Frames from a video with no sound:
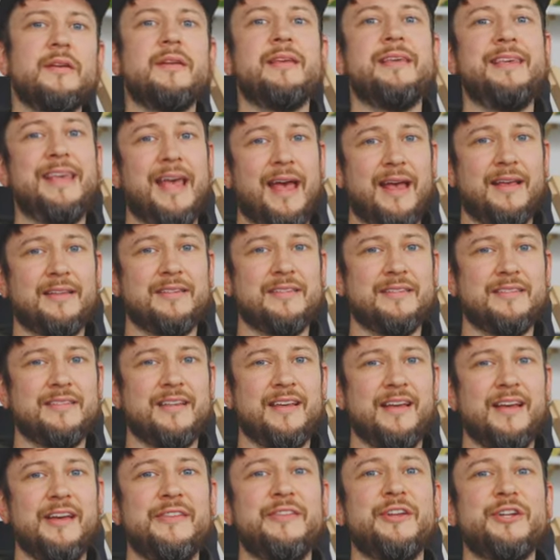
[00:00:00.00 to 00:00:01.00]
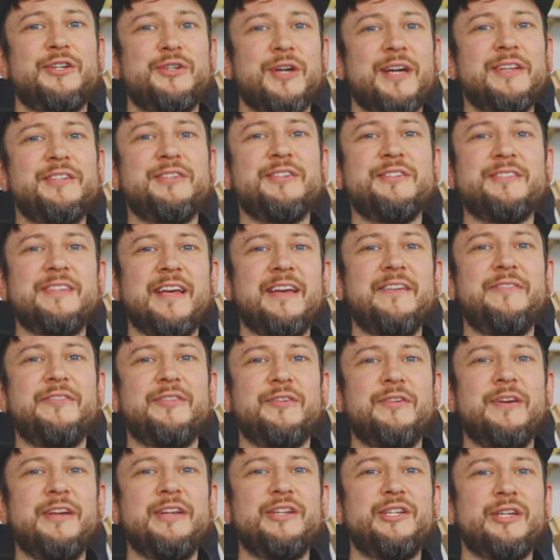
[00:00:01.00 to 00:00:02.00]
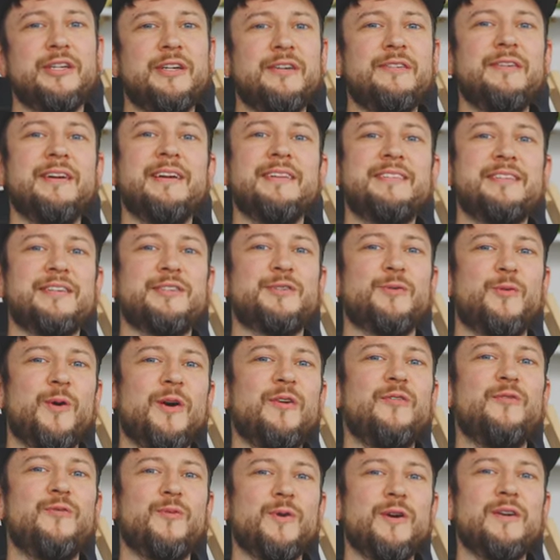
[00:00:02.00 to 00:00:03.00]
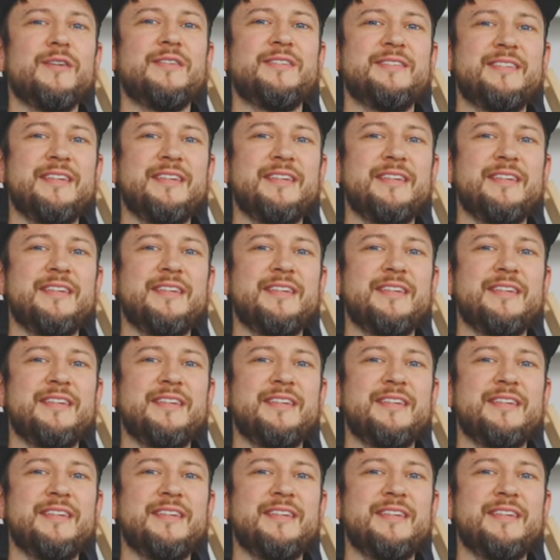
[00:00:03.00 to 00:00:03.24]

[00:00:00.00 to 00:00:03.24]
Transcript: Yes. The Trezor Safe 3 generates a 12-word